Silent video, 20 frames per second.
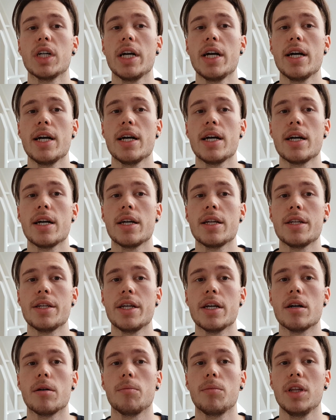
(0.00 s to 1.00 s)
And
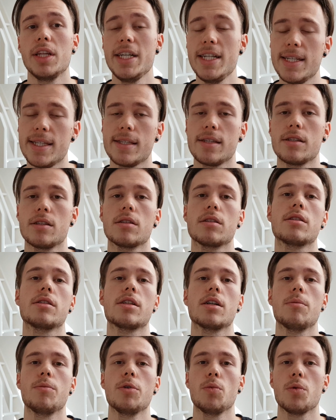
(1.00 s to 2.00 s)
yeah, please
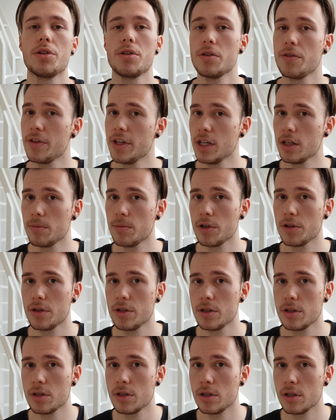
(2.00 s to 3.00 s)
tell me what you think about
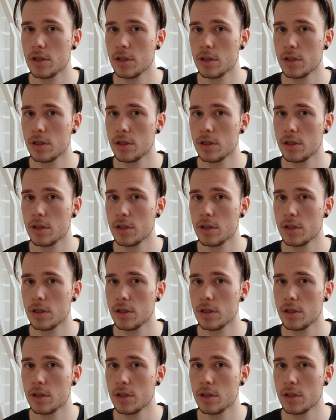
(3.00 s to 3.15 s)
the